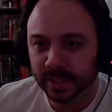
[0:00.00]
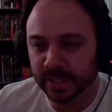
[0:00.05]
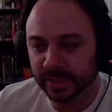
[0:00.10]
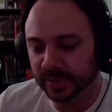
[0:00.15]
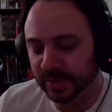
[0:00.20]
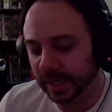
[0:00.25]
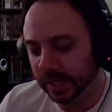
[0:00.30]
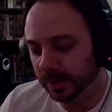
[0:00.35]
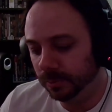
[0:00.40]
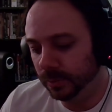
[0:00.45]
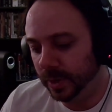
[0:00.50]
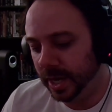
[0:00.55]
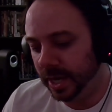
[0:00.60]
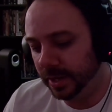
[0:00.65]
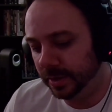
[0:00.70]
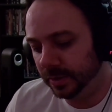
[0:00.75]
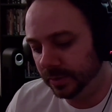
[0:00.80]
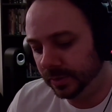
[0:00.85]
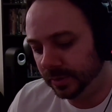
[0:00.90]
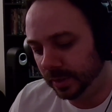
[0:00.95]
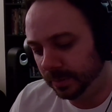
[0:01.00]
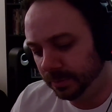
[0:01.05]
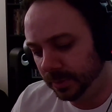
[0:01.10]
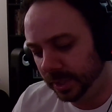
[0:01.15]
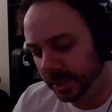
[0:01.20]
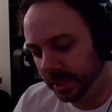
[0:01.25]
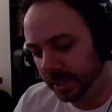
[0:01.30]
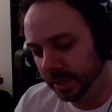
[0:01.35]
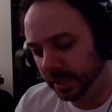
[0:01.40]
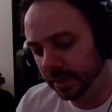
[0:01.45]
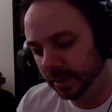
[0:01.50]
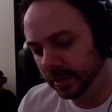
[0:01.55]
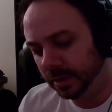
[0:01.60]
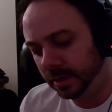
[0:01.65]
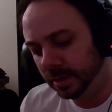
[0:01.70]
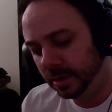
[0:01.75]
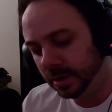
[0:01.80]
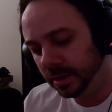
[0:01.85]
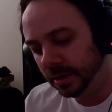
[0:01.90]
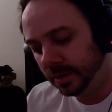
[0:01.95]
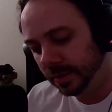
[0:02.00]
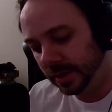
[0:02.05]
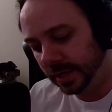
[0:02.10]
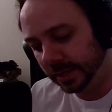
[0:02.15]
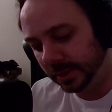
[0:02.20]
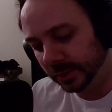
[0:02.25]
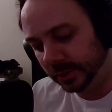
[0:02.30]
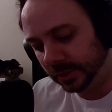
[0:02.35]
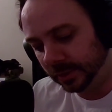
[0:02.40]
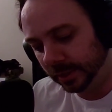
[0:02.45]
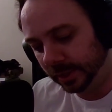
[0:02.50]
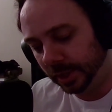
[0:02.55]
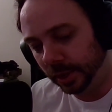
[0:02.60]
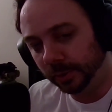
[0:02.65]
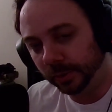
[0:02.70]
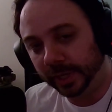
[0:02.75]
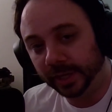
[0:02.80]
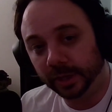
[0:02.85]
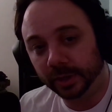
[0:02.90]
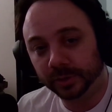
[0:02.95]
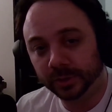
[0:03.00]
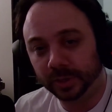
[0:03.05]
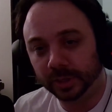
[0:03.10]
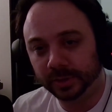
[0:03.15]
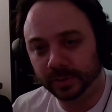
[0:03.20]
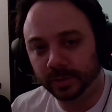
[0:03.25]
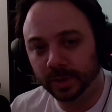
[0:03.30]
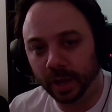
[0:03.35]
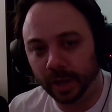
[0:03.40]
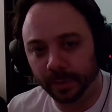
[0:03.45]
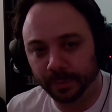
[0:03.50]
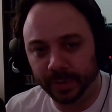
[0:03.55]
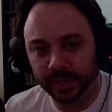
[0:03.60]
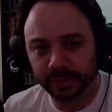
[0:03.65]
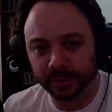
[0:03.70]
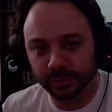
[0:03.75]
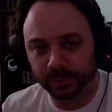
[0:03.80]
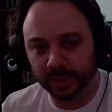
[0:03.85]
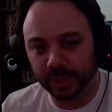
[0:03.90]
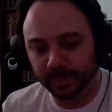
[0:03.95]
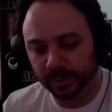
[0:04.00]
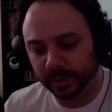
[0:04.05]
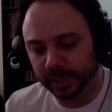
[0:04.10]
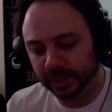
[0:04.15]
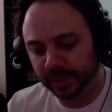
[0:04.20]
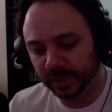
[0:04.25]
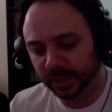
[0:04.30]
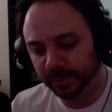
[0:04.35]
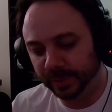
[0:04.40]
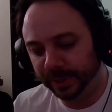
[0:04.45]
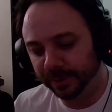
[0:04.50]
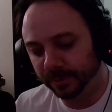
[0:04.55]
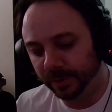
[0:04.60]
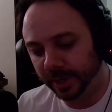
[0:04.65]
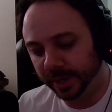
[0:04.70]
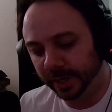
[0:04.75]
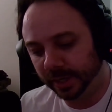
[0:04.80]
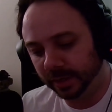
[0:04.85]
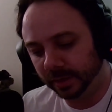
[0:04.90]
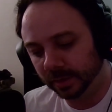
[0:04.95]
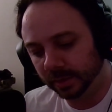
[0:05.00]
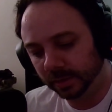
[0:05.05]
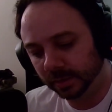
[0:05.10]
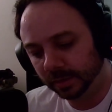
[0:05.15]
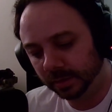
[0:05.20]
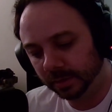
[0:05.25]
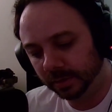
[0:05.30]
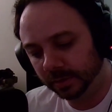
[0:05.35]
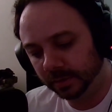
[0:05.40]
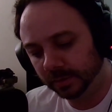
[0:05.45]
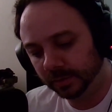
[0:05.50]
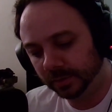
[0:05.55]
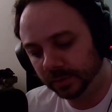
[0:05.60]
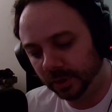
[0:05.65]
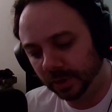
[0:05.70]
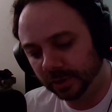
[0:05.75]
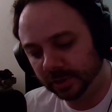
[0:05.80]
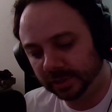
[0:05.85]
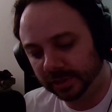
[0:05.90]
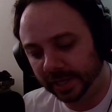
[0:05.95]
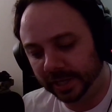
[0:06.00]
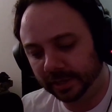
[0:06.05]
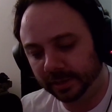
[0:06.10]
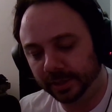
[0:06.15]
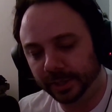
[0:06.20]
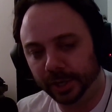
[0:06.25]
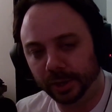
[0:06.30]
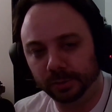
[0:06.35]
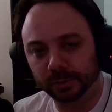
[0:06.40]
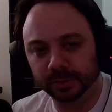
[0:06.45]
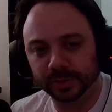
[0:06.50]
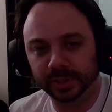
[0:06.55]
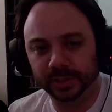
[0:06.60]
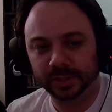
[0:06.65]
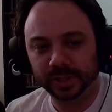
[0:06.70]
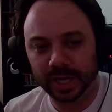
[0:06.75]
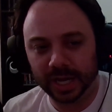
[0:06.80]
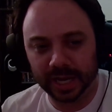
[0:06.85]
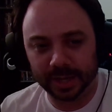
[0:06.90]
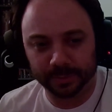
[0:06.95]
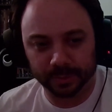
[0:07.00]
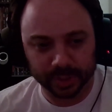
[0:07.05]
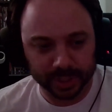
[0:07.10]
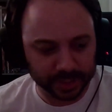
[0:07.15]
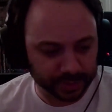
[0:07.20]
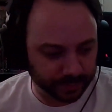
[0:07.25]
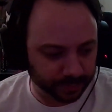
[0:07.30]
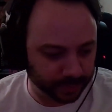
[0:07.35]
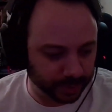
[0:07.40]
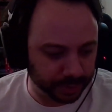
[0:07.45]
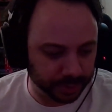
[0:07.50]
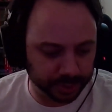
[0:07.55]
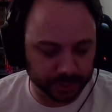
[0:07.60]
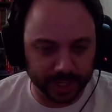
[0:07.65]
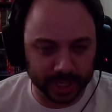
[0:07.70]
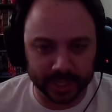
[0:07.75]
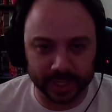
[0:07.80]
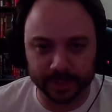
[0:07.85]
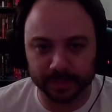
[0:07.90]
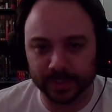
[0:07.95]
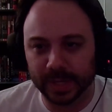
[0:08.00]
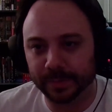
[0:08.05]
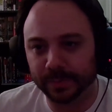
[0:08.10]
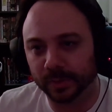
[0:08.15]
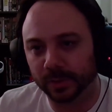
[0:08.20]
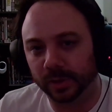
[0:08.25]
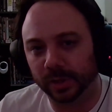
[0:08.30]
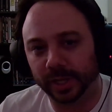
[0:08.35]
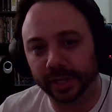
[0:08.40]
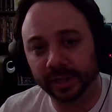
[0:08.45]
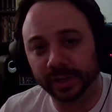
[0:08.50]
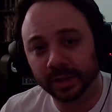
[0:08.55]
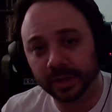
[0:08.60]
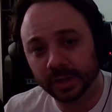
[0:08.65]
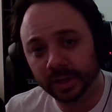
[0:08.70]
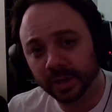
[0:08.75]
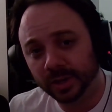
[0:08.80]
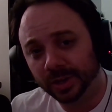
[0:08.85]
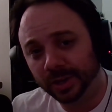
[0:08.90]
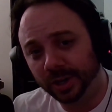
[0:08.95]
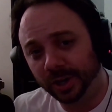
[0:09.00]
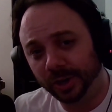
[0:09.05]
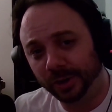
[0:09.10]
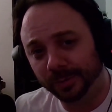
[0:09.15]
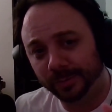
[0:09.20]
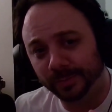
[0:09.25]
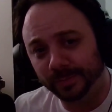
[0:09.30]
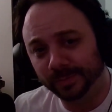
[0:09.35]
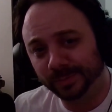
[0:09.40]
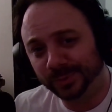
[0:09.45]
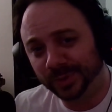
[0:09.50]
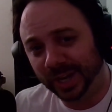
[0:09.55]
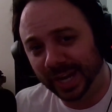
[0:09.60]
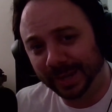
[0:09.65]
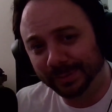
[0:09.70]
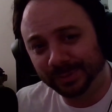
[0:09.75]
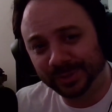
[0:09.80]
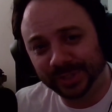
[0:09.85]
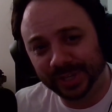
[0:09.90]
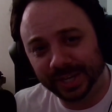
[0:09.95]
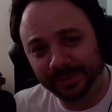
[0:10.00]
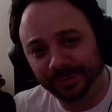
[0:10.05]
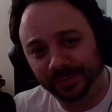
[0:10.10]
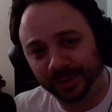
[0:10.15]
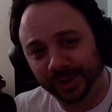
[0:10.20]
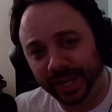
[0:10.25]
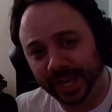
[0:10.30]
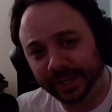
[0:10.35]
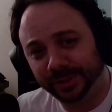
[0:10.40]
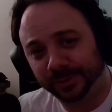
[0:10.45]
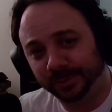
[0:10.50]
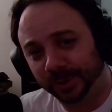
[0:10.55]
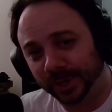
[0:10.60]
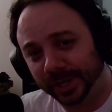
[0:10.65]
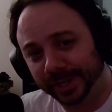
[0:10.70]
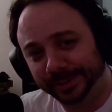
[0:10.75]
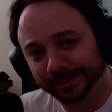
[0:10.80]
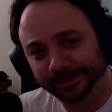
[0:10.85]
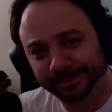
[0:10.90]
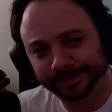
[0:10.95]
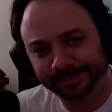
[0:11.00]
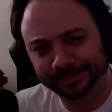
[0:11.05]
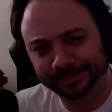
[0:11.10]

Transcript: is that when somebody that is, like a big streamer that's speedrunning starts like, losing time or gets frustrated, people are like, oh, time saved for next run.